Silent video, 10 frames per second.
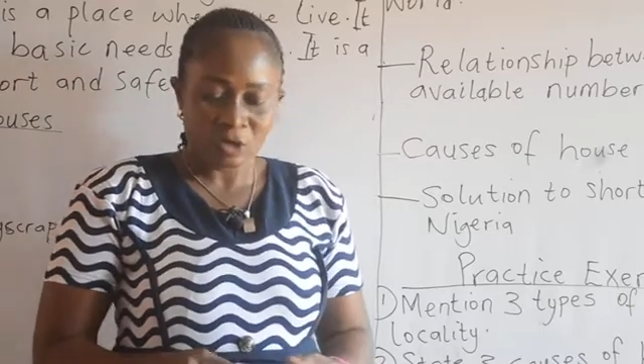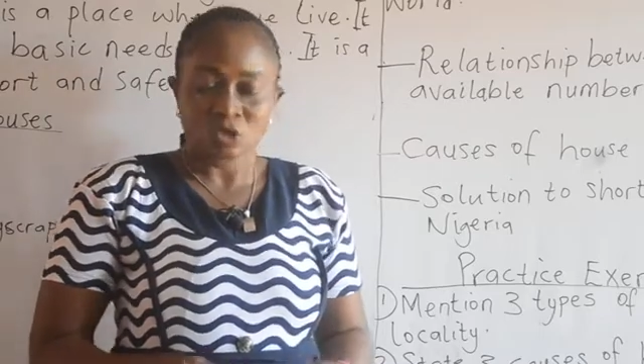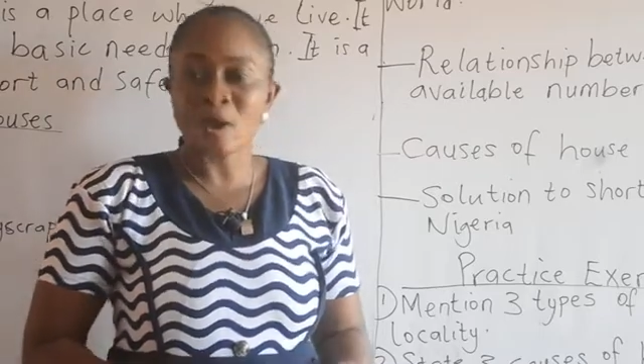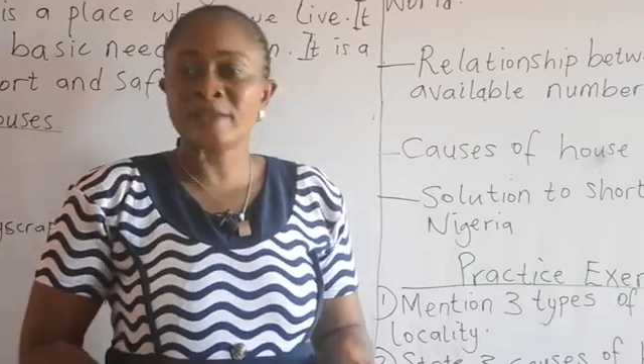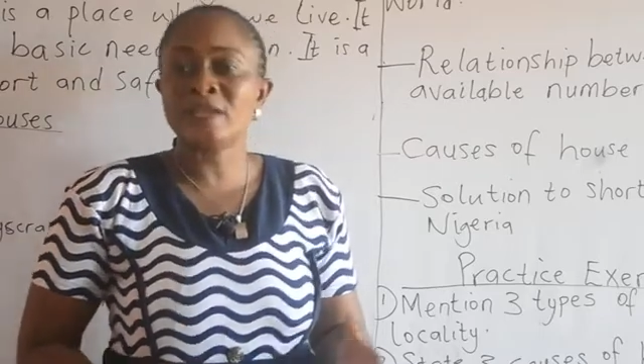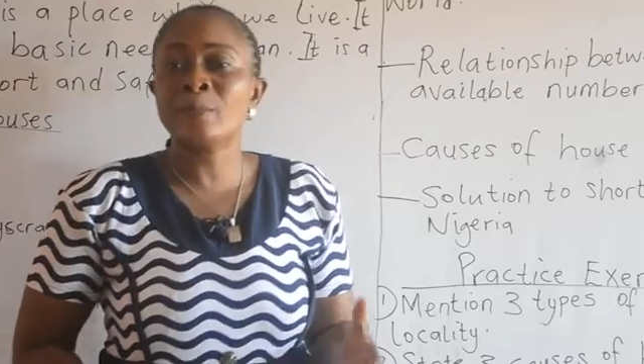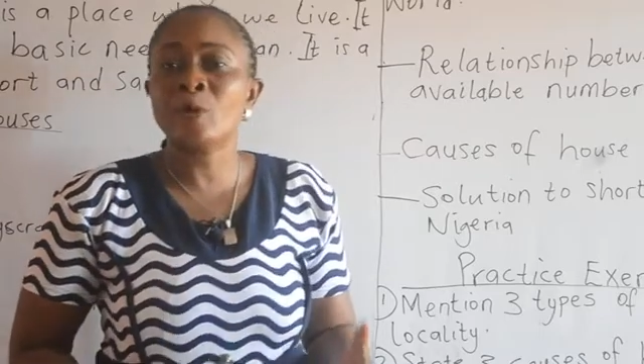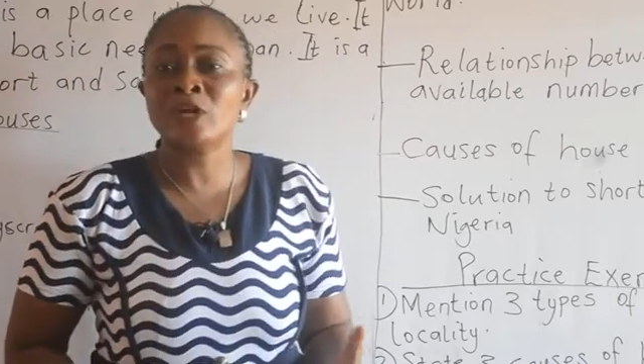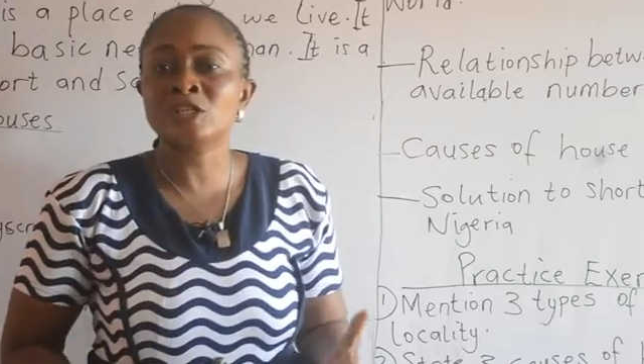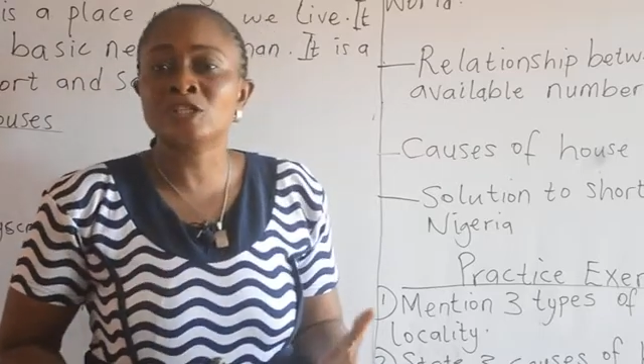to enable
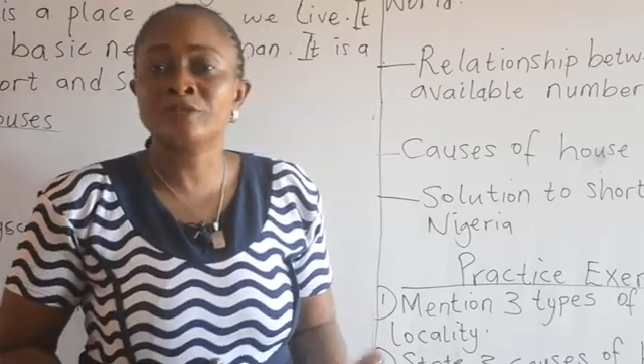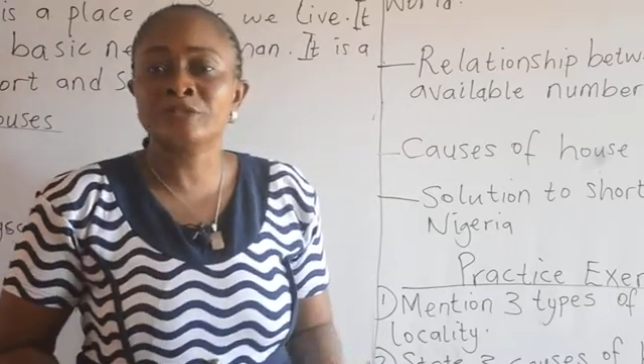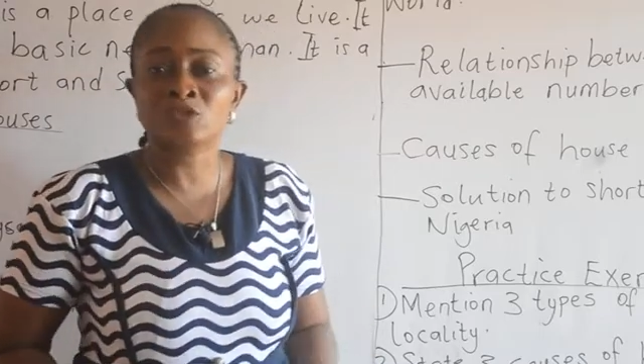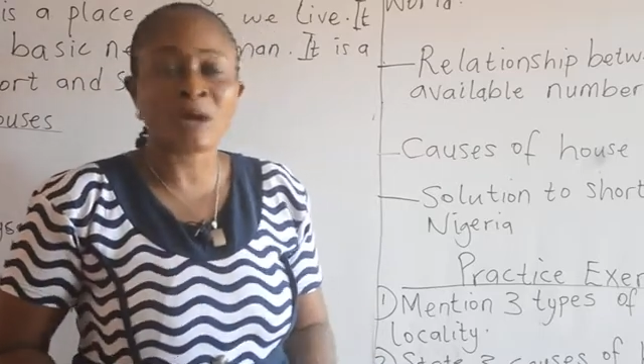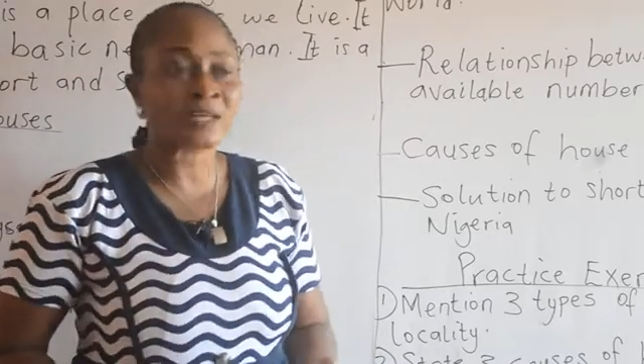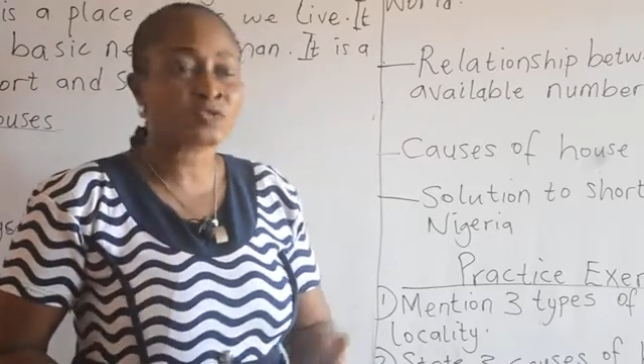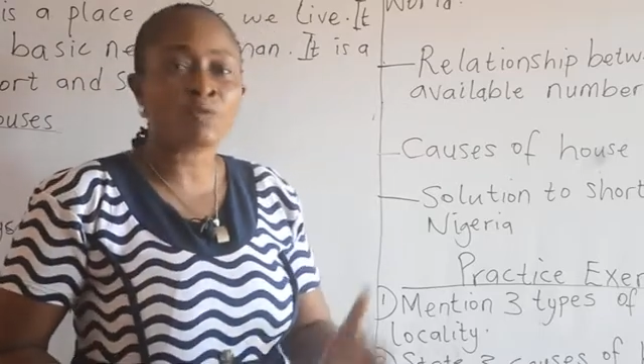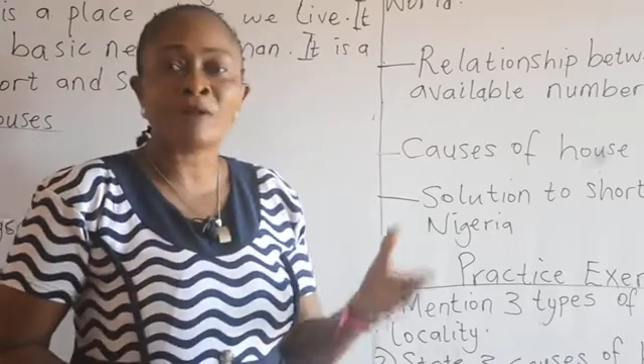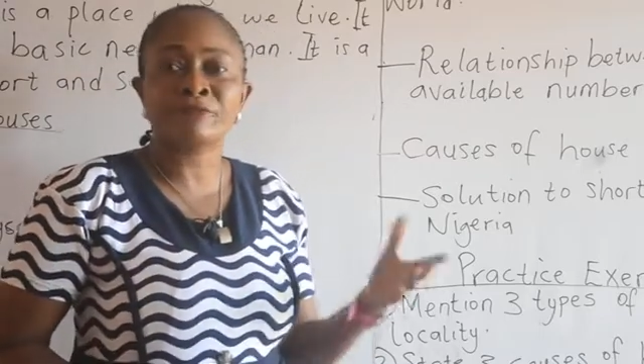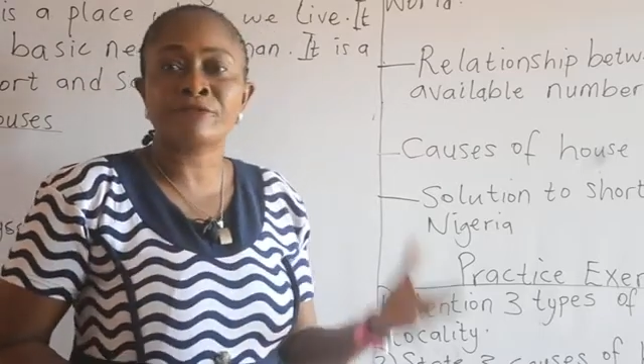individuals
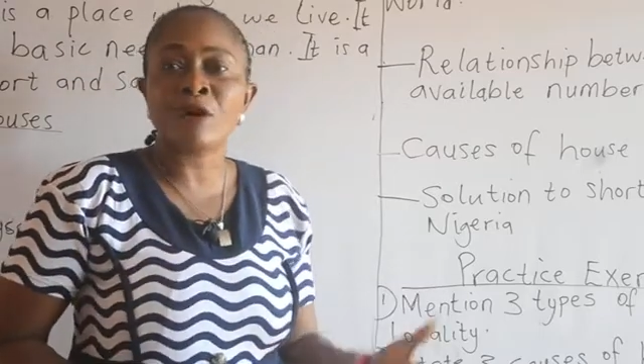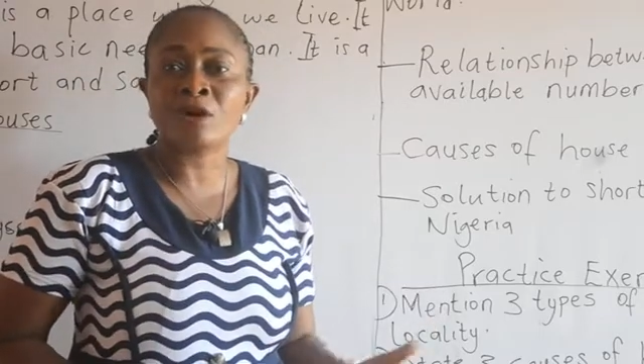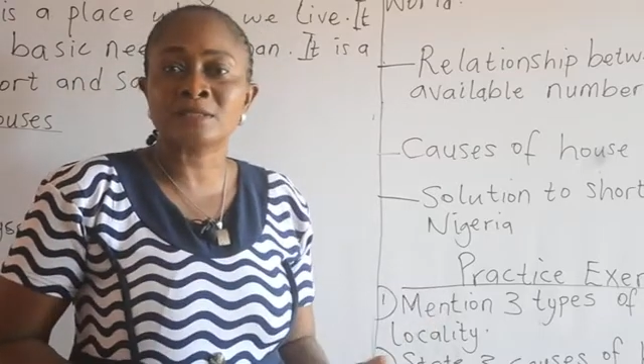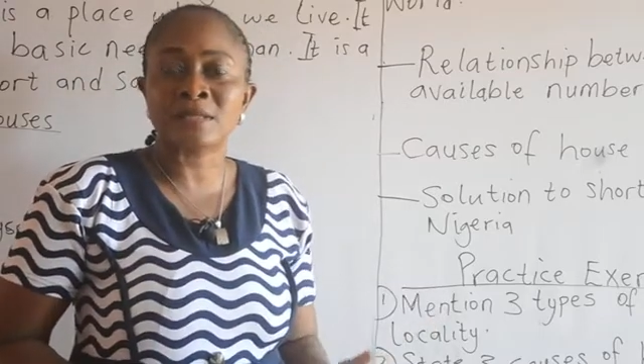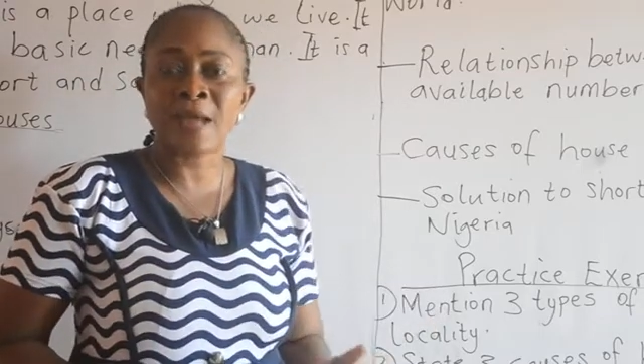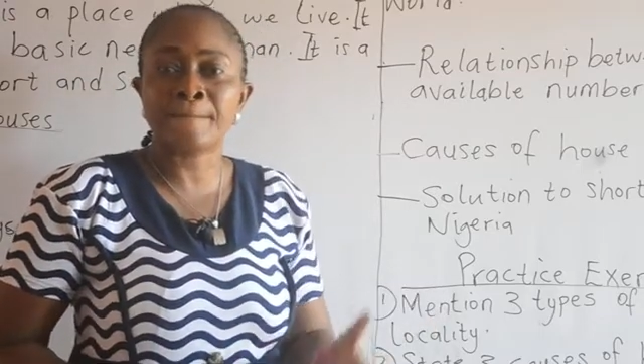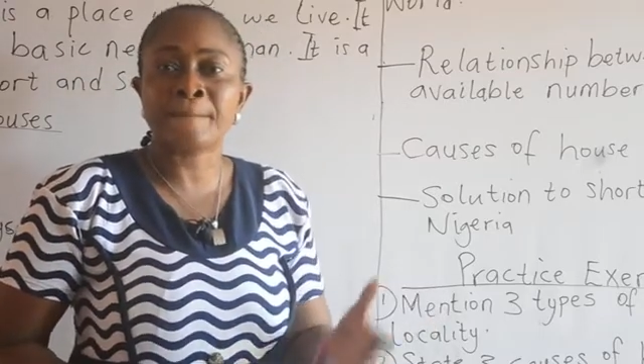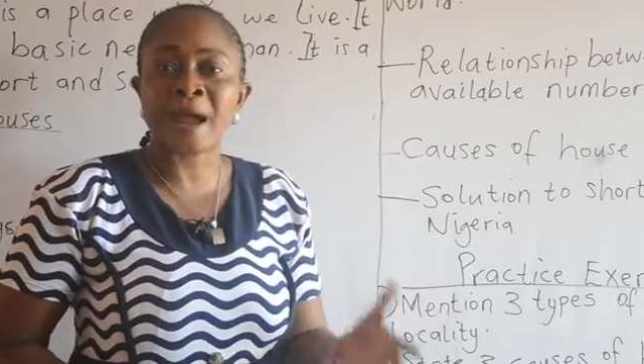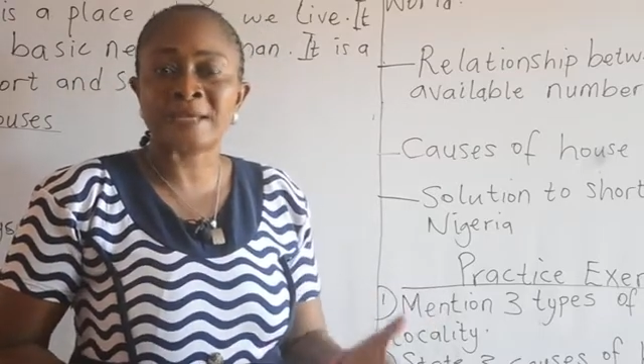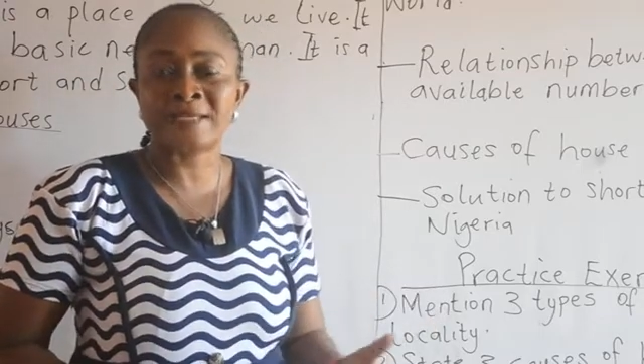to afford them,
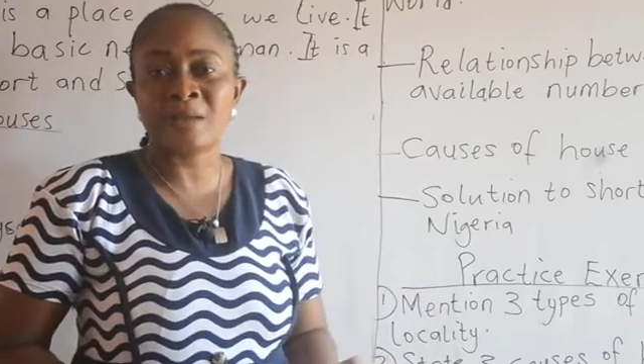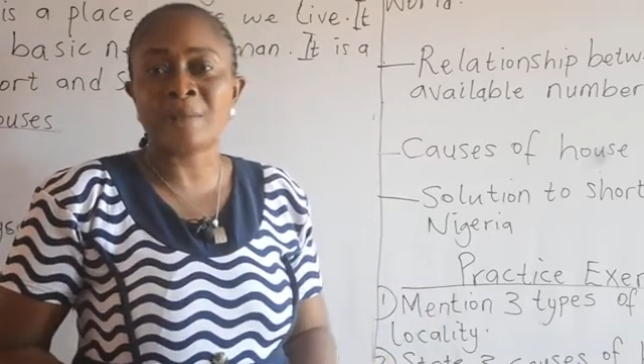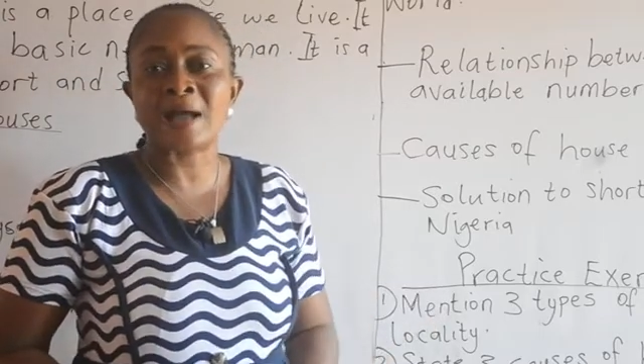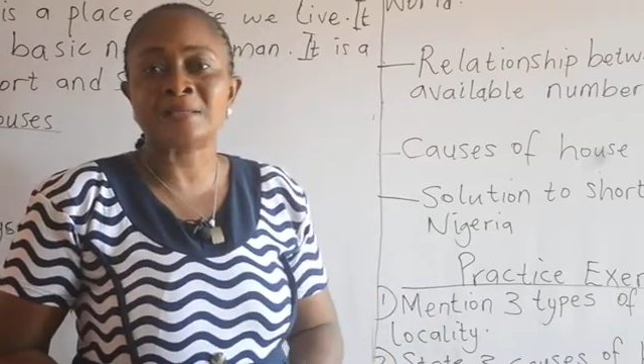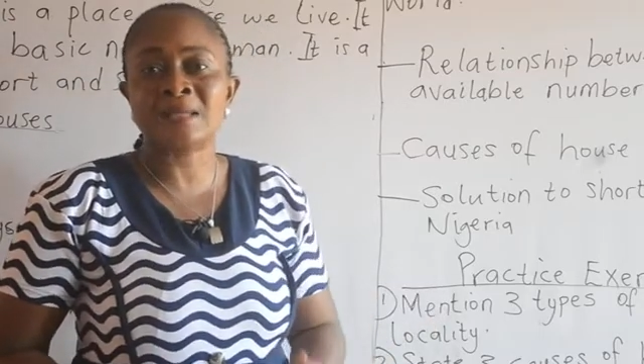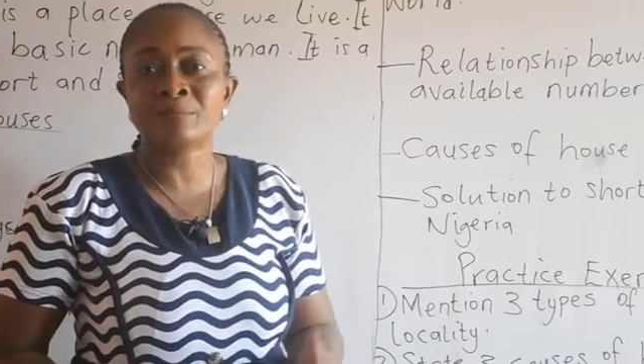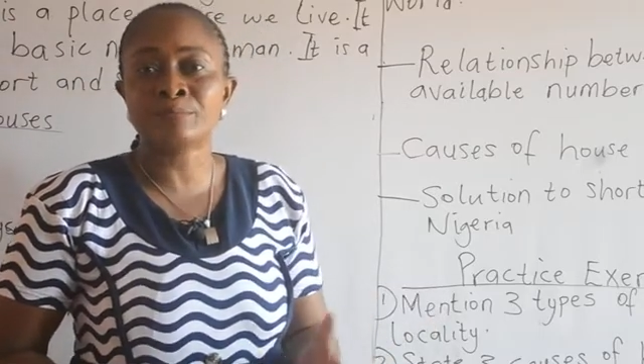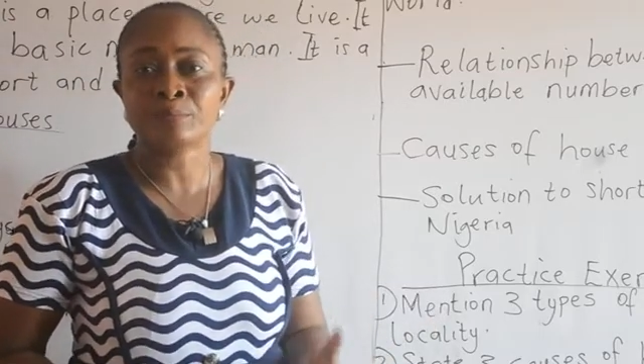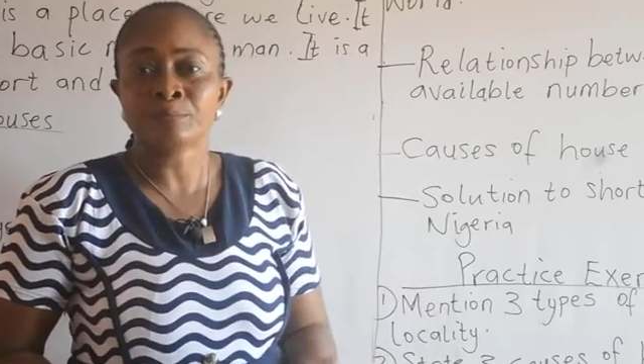buy them, and then